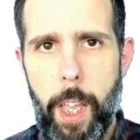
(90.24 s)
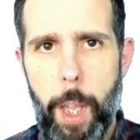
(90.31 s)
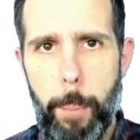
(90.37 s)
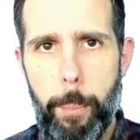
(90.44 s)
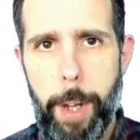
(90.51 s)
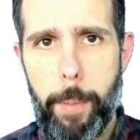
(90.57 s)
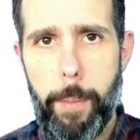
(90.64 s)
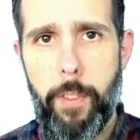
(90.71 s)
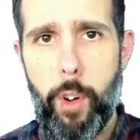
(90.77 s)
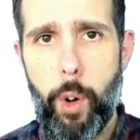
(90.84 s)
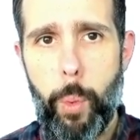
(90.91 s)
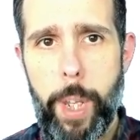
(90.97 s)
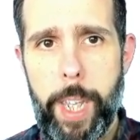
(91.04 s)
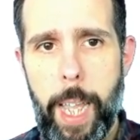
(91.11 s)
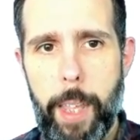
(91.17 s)
But before
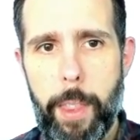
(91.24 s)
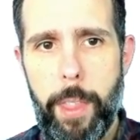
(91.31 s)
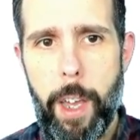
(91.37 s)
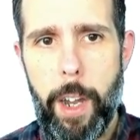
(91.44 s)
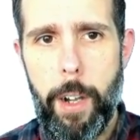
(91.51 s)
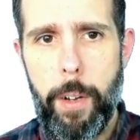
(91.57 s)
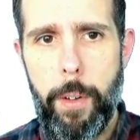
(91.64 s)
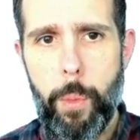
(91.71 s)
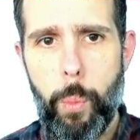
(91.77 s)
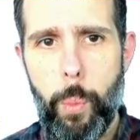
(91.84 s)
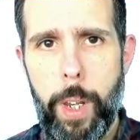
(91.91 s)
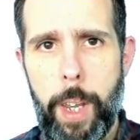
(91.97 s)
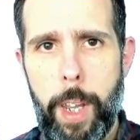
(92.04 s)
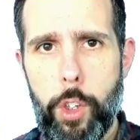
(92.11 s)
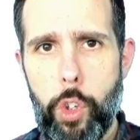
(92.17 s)
we get there, we
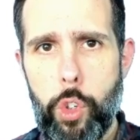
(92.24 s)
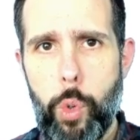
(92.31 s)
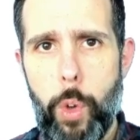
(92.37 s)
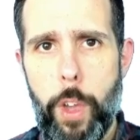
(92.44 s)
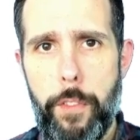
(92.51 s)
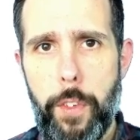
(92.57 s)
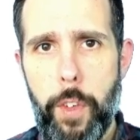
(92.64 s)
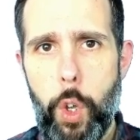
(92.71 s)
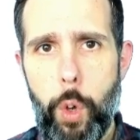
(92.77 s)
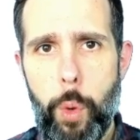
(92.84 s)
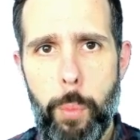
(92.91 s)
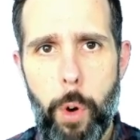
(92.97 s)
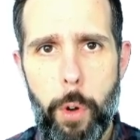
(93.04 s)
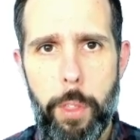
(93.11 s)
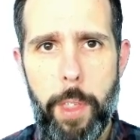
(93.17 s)
need to do a few
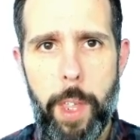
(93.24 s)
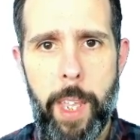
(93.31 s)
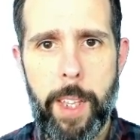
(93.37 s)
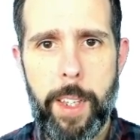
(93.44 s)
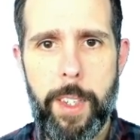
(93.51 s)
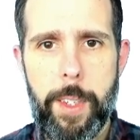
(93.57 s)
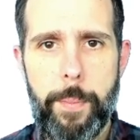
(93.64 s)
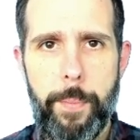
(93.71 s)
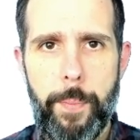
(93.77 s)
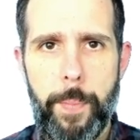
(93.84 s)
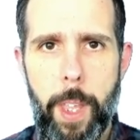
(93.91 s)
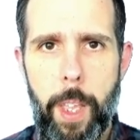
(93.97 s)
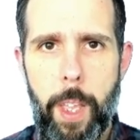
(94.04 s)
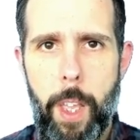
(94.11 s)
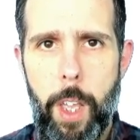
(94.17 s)
more things.
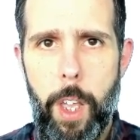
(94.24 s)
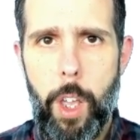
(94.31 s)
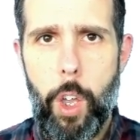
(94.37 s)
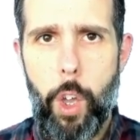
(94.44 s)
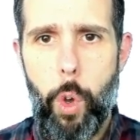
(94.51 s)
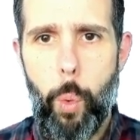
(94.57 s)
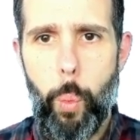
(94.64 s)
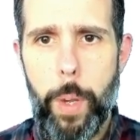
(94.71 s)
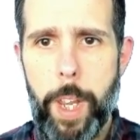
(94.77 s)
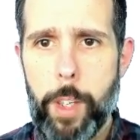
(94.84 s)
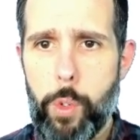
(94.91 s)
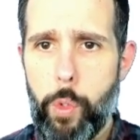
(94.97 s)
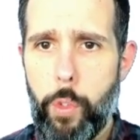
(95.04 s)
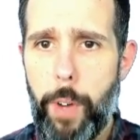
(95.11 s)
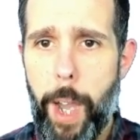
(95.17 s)
We
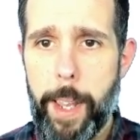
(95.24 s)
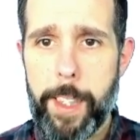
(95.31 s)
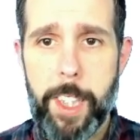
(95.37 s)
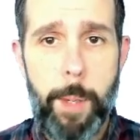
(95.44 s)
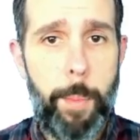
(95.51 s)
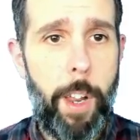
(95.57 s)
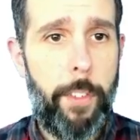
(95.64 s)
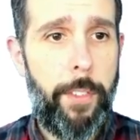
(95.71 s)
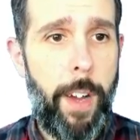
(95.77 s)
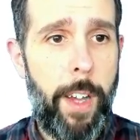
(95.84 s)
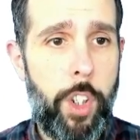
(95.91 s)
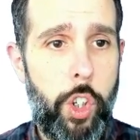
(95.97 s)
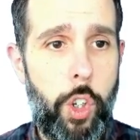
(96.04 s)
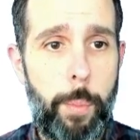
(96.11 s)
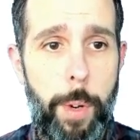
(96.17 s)
need to find similar
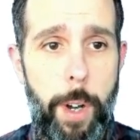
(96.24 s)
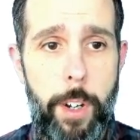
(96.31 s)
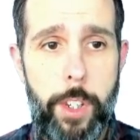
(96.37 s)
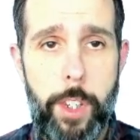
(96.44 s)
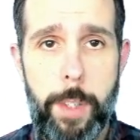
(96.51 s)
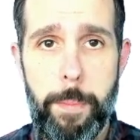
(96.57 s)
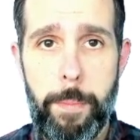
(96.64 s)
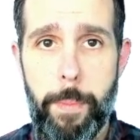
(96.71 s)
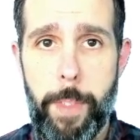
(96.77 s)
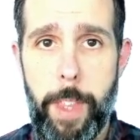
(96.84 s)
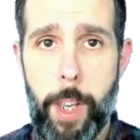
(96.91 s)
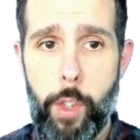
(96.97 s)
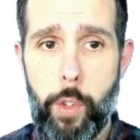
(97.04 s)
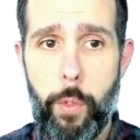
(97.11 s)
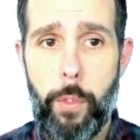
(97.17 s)
function pairs,
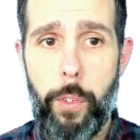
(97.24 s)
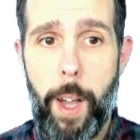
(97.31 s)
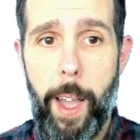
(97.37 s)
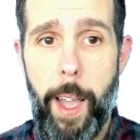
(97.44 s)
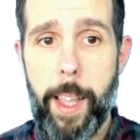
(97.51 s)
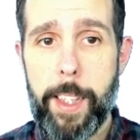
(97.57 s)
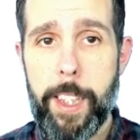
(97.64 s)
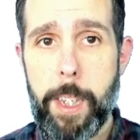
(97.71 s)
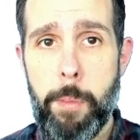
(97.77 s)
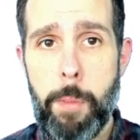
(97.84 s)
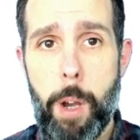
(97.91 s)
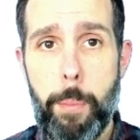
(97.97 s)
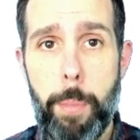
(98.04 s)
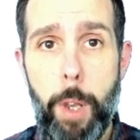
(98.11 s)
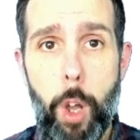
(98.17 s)
then to find
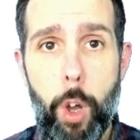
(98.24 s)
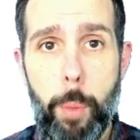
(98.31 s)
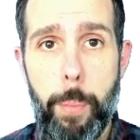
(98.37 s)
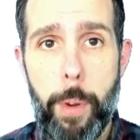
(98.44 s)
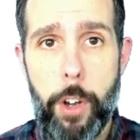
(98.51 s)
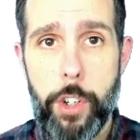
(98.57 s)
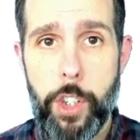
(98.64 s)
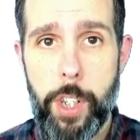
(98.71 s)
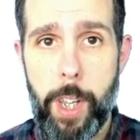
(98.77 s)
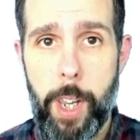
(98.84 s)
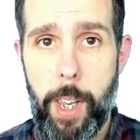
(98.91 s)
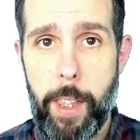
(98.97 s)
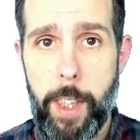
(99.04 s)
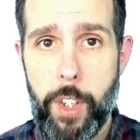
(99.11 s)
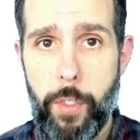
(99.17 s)
similar block pairs
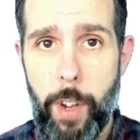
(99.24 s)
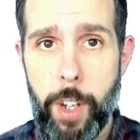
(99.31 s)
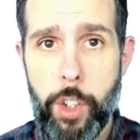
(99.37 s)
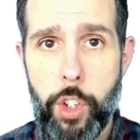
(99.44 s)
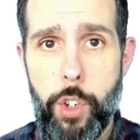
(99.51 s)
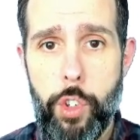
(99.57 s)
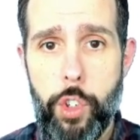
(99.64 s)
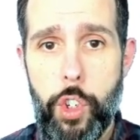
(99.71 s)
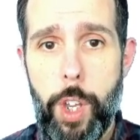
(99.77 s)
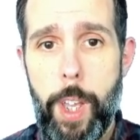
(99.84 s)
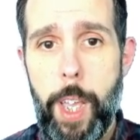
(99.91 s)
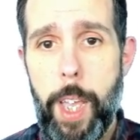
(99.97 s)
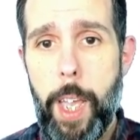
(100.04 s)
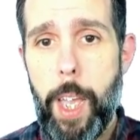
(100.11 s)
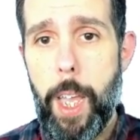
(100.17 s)
in these functions,
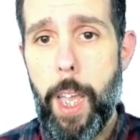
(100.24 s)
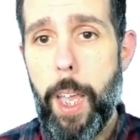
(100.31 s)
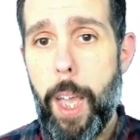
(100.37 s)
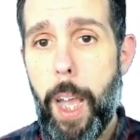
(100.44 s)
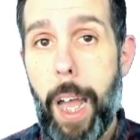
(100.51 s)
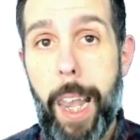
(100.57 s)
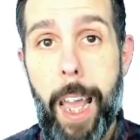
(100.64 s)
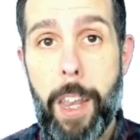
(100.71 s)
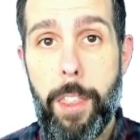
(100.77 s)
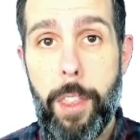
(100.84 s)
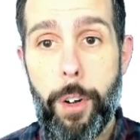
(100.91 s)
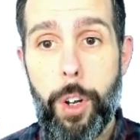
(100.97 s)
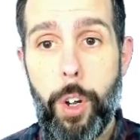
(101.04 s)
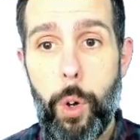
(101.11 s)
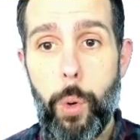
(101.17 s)
align
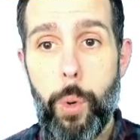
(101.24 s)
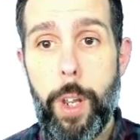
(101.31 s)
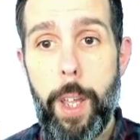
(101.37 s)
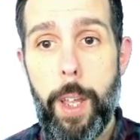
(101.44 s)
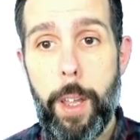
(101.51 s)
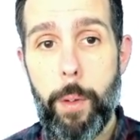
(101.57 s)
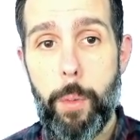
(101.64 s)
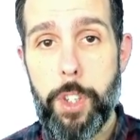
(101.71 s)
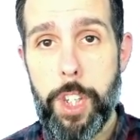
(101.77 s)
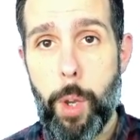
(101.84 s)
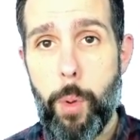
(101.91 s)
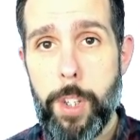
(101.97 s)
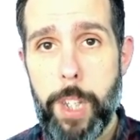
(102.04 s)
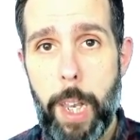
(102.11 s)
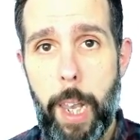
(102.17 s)
their code with
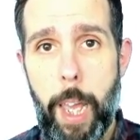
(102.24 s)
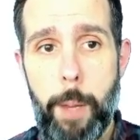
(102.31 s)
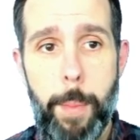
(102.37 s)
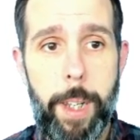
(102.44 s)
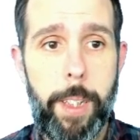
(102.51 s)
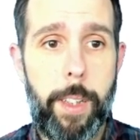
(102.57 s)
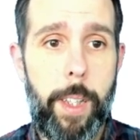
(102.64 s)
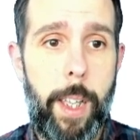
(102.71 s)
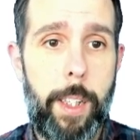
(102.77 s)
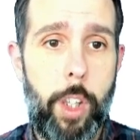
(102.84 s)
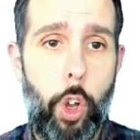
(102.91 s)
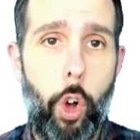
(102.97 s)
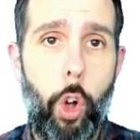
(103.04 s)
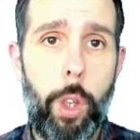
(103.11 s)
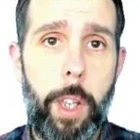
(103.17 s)
sequence alignment, and
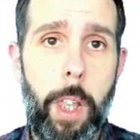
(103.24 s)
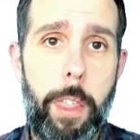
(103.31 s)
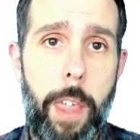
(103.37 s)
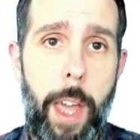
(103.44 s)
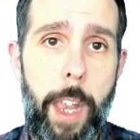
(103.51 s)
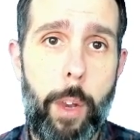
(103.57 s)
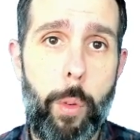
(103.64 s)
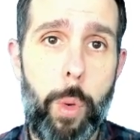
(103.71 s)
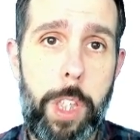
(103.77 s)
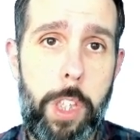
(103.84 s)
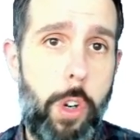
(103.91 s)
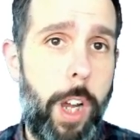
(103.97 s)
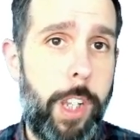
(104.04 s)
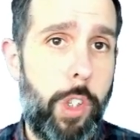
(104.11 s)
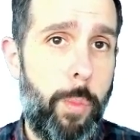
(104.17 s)
only then we
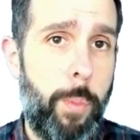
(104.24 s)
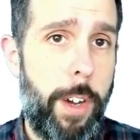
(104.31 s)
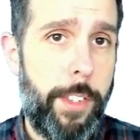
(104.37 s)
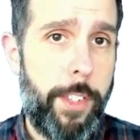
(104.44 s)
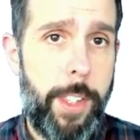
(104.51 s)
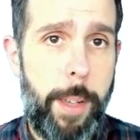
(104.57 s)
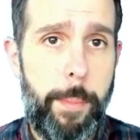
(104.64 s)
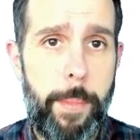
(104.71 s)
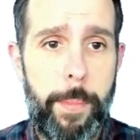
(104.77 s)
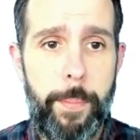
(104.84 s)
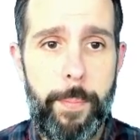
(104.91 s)
try to merge them.